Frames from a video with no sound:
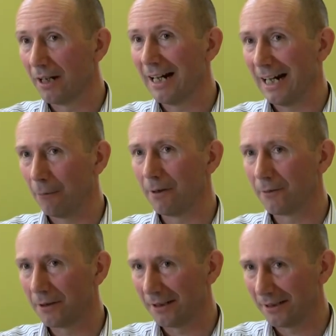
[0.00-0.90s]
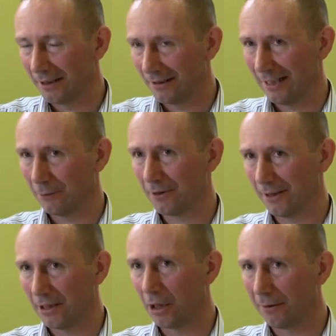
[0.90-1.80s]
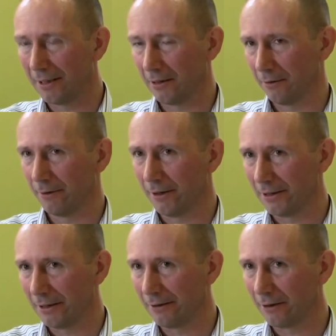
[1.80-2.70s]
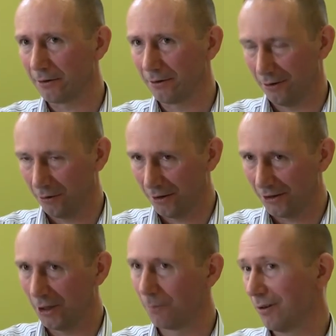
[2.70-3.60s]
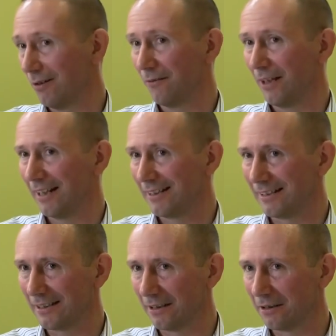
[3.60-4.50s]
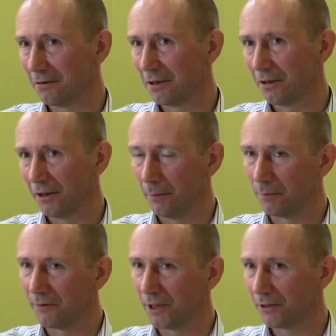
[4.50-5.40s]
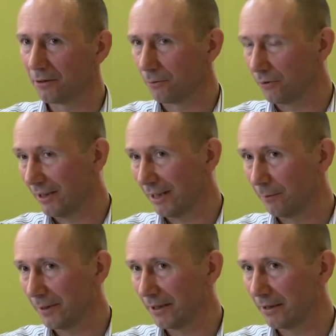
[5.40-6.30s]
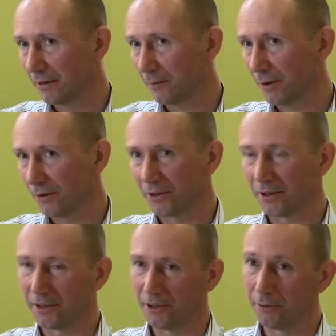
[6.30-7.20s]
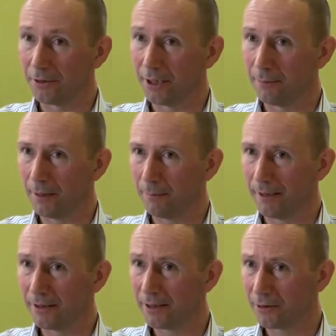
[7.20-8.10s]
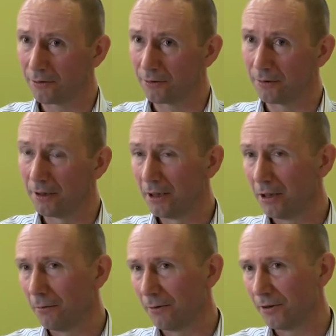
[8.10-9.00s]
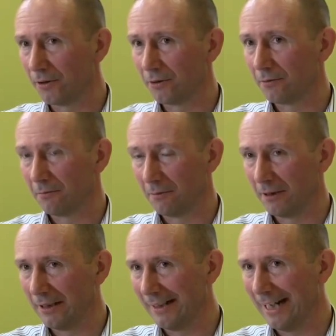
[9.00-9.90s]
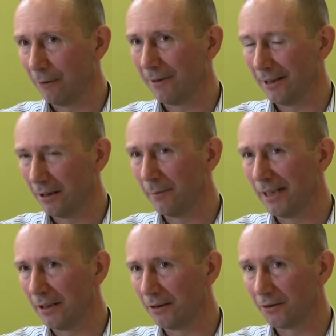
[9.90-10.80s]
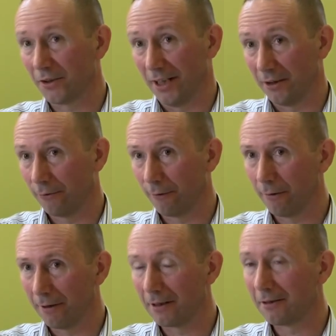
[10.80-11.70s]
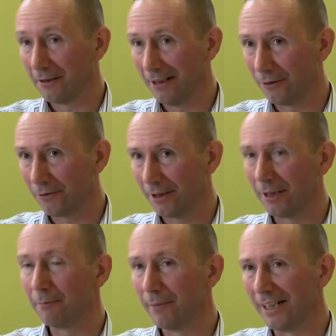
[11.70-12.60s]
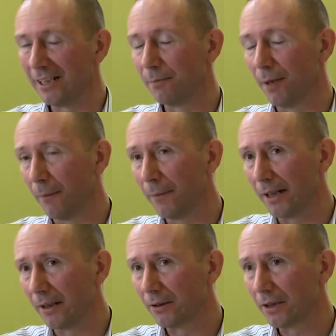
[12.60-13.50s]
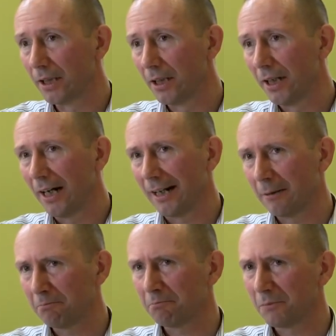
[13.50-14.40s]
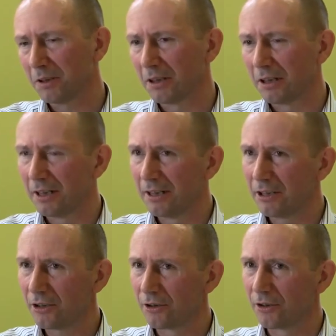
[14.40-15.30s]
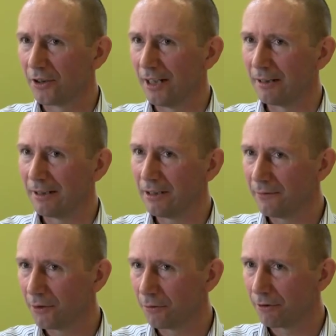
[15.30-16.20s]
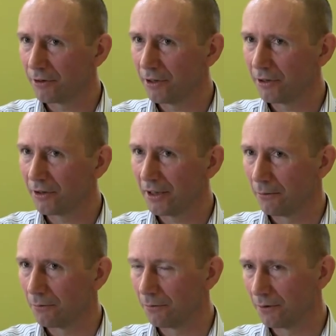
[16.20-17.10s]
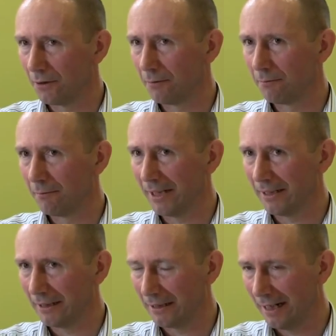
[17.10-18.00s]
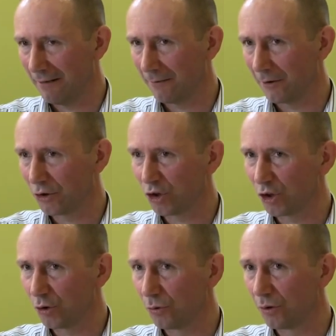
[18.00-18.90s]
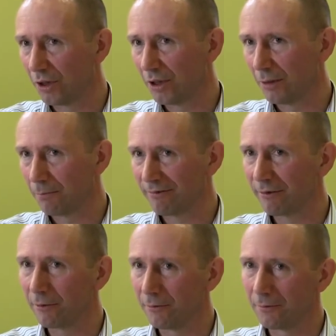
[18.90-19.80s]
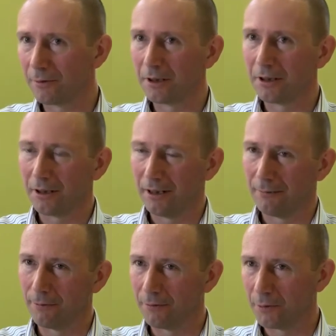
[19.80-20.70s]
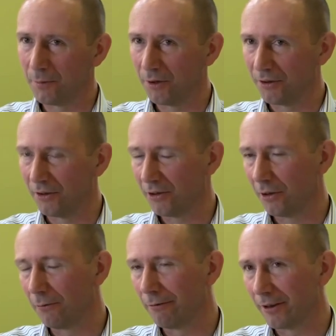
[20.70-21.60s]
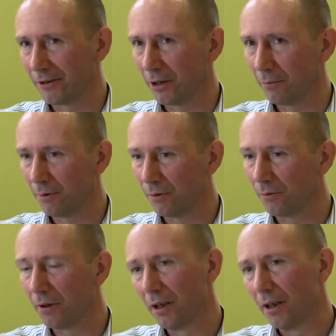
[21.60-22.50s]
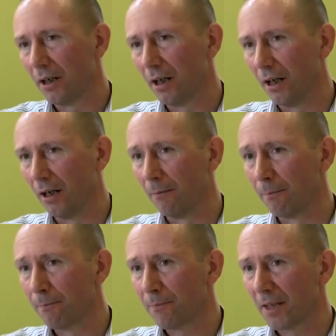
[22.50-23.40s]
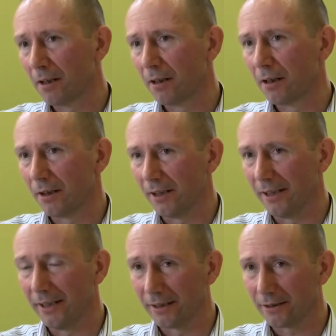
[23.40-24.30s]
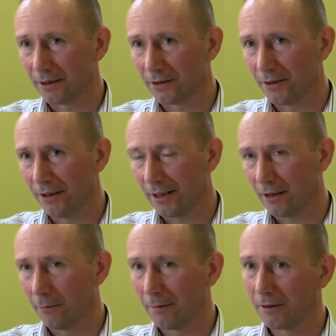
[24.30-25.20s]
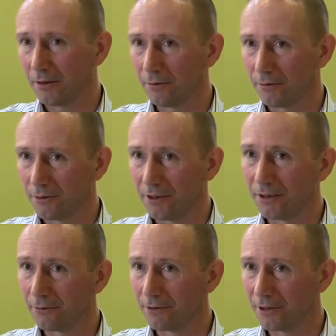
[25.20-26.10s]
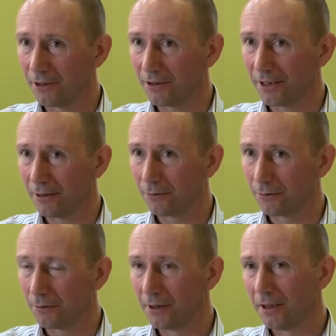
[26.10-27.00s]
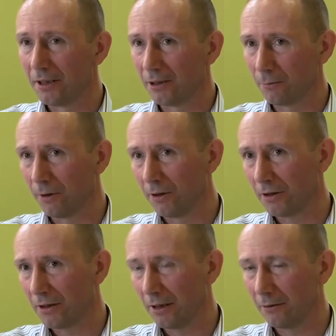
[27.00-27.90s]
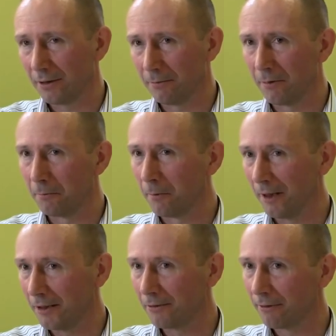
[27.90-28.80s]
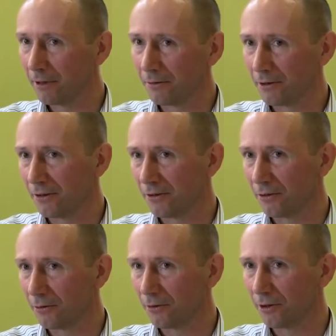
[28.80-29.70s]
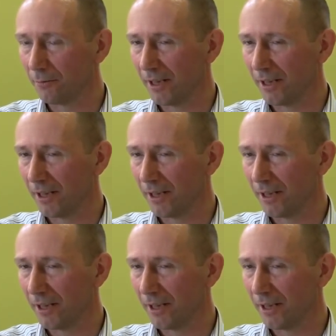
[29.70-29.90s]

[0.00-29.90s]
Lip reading: However, it is undoubtedly going in the right direction. A good example of that is the number of articles now being deposited in UK PubMed Central, which is now in the millions and growing literally minute by minute. And in addition to that, individual research councils are making efforts to improve the level of deposit. So, for example, the ESRC, the Economic Social Science Research Council, has worked closely with the White Rose Consortium.